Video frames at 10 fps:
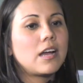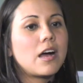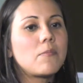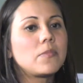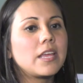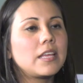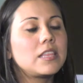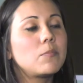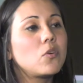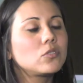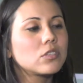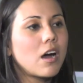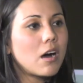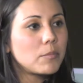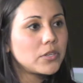The most
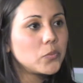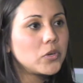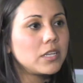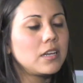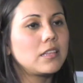common one